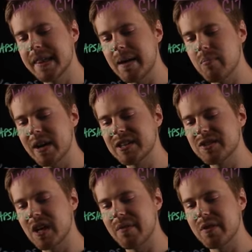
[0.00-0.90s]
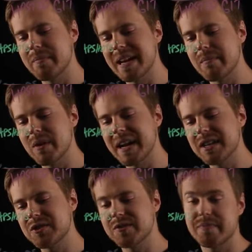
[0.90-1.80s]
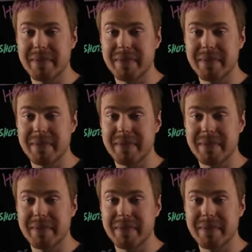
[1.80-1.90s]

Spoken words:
that branches off of the main branch,